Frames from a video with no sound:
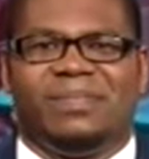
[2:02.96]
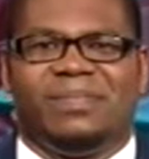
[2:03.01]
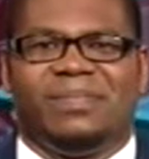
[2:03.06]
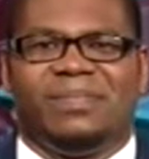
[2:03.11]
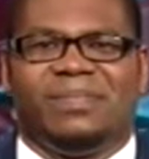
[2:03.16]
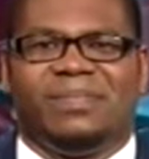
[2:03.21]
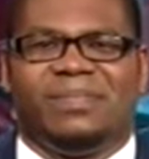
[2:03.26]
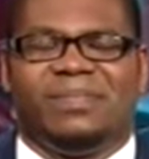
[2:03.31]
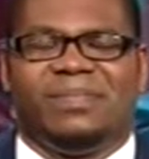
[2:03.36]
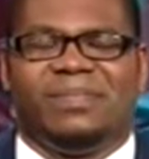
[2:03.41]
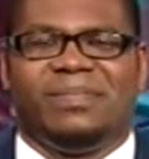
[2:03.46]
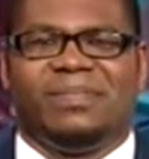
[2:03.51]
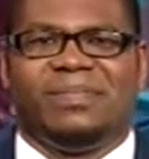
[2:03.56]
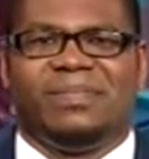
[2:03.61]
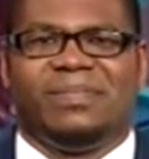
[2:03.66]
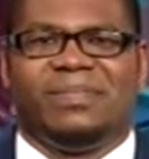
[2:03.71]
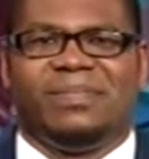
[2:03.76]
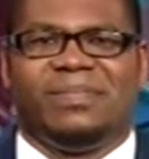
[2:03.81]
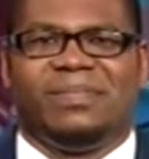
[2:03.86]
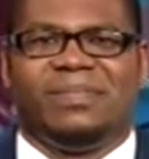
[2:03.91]

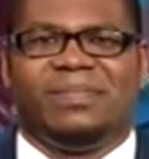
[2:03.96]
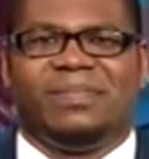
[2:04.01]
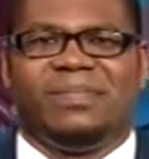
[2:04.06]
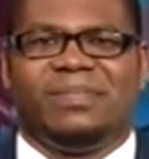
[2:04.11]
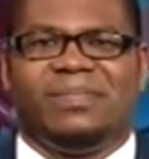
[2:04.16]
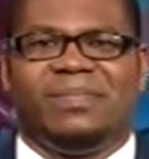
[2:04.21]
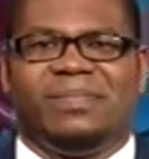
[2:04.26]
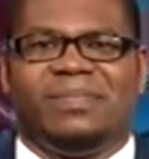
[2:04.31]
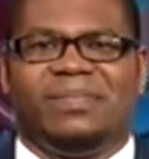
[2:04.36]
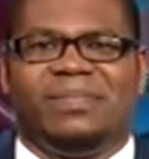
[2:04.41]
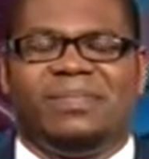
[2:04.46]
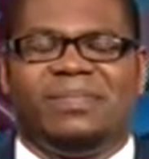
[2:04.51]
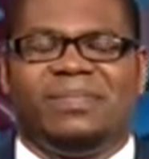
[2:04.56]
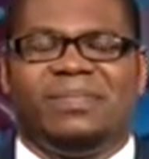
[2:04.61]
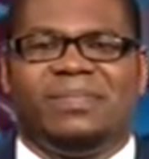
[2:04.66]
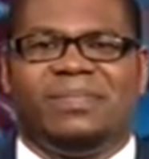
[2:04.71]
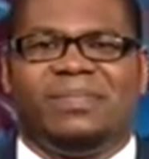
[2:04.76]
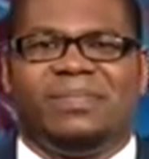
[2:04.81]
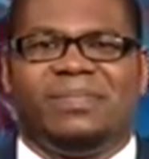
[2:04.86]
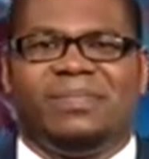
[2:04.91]

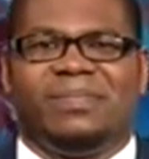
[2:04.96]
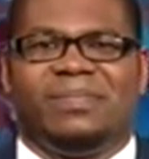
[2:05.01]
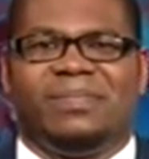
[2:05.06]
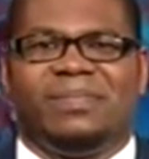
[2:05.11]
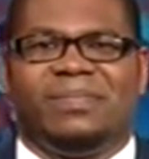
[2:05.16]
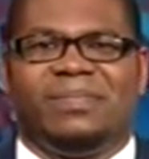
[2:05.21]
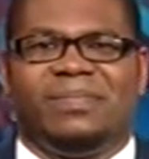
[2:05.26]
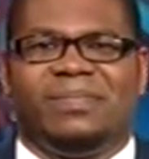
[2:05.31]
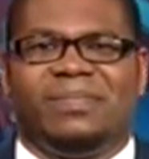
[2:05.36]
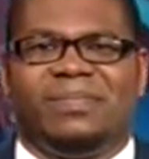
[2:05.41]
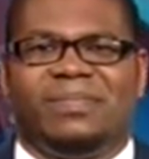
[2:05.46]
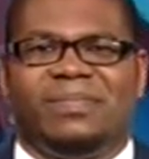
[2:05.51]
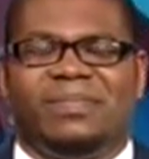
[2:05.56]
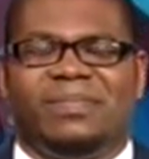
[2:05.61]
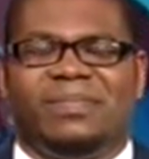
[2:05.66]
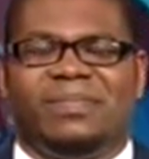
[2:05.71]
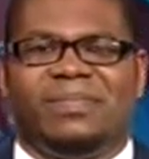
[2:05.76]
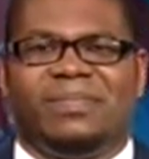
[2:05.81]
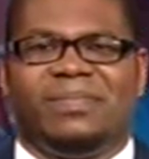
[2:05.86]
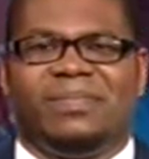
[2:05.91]

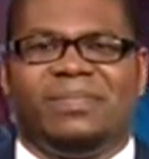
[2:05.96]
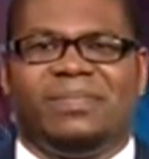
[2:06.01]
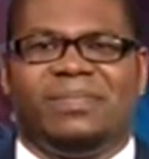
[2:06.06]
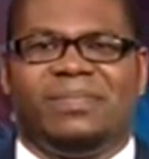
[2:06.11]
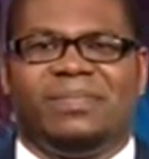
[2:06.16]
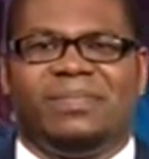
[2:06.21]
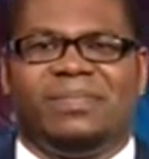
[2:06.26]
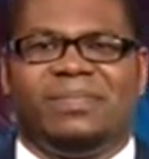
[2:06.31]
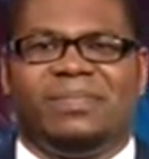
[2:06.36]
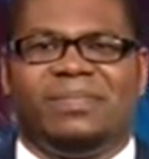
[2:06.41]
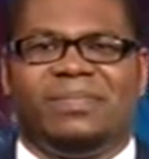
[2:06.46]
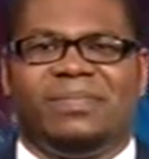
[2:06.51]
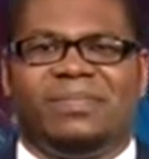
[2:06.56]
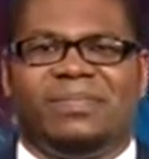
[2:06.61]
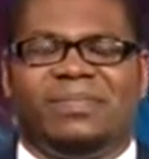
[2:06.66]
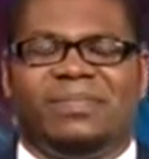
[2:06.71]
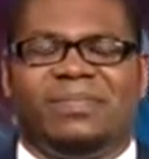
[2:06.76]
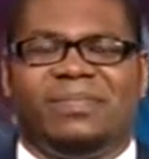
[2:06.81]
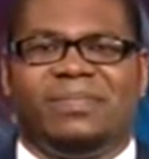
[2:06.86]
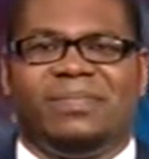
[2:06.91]

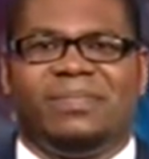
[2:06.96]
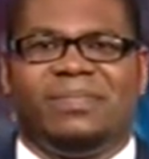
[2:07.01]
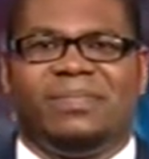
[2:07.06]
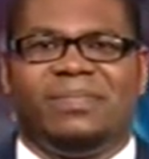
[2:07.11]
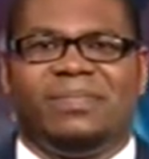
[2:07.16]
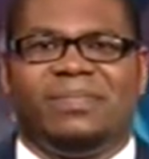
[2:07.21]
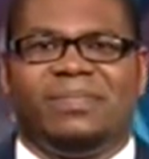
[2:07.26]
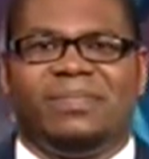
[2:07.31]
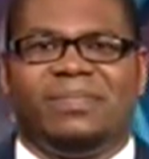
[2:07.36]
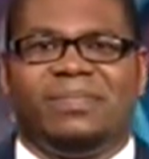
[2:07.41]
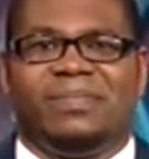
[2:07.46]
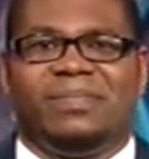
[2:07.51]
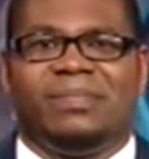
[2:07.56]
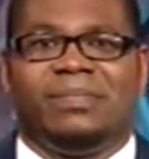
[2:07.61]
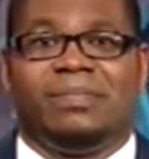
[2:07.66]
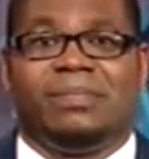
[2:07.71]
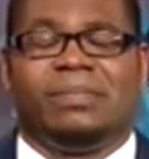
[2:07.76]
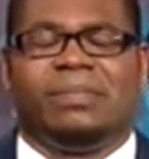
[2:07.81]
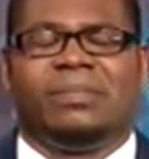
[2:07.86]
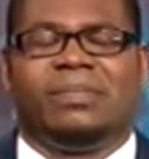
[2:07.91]

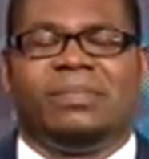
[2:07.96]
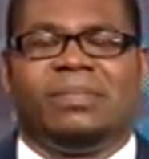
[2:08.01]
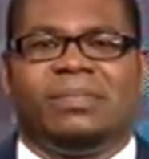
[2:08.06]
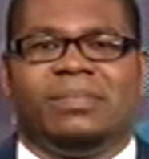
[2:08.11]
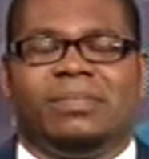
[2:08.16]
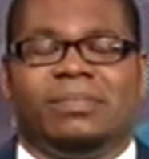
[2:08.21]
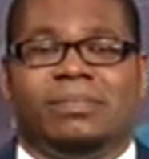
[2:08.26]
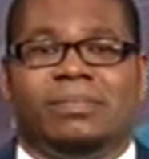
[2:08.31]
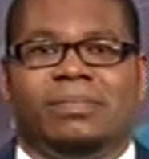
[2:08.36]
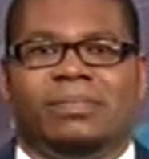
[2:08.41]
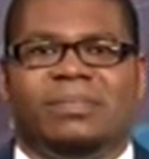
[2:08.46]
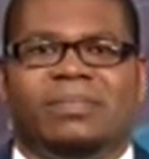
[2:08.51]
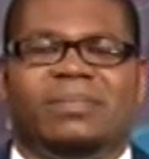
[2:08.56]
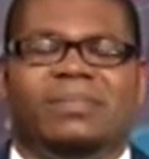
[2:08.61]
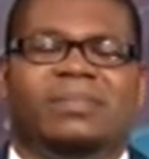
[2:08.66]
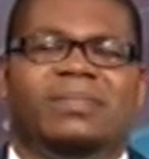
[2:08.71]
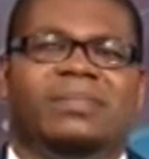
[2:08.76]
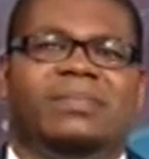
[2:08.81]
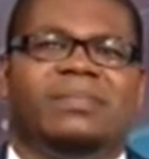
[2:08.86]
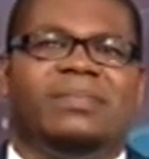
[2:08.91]

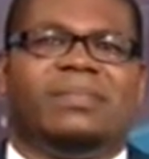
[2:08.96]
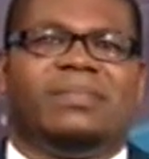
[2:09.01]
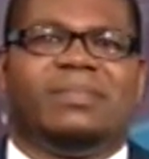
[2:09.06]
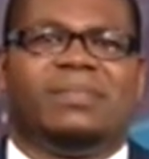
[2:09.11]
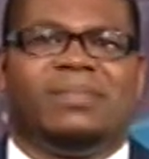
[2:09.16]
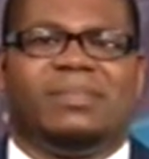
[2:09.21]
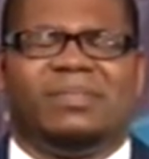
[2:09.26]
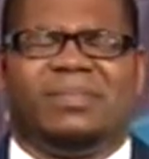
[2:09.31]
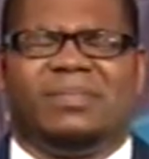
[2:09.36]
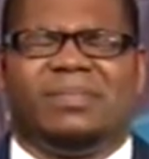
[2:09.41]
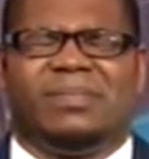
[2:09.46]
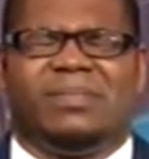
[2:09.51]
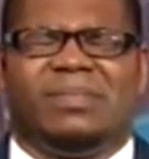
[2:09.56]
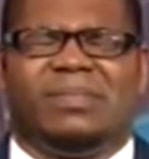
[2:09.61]
No words are spoken by the person on screen.